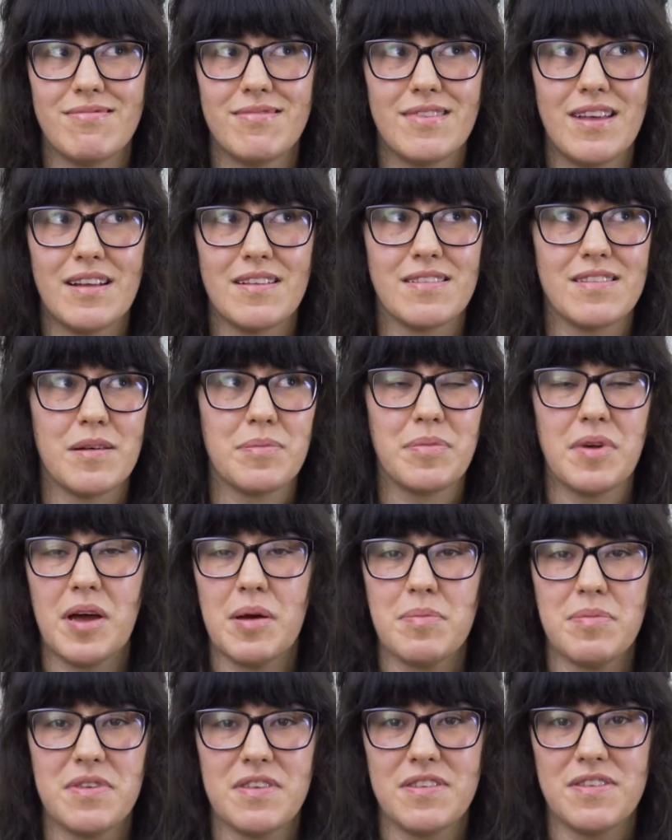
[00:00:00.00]
that
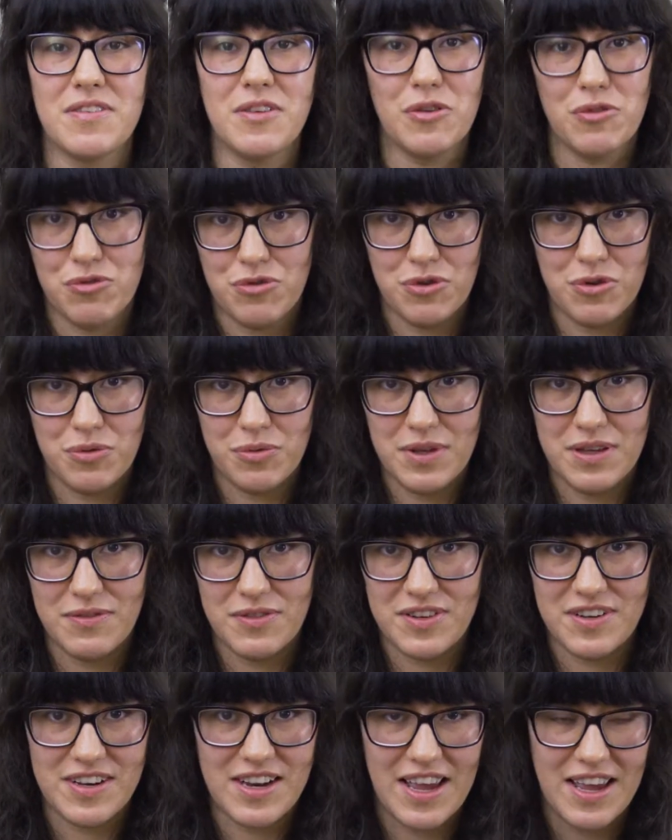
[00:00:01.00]
sometimes is still true
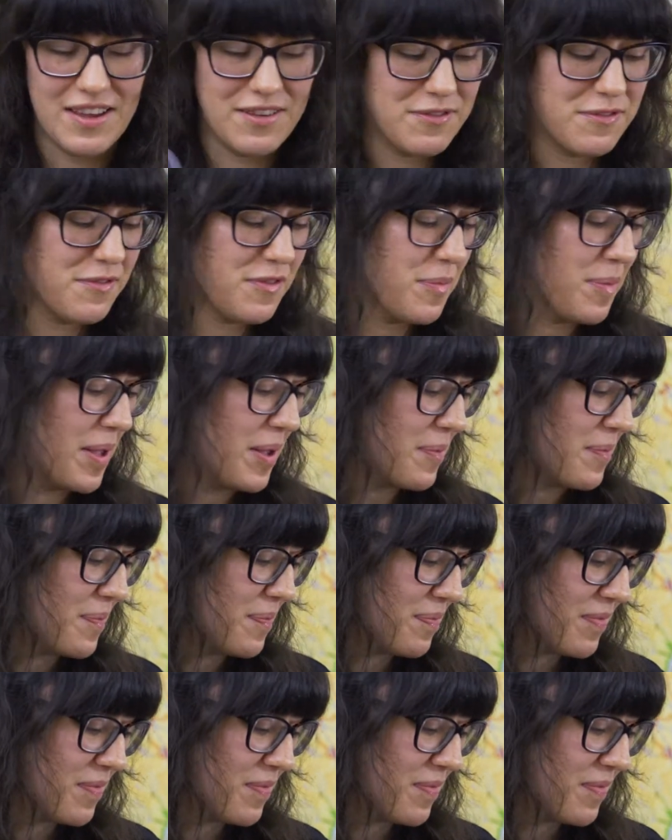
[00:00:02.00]
even today for me.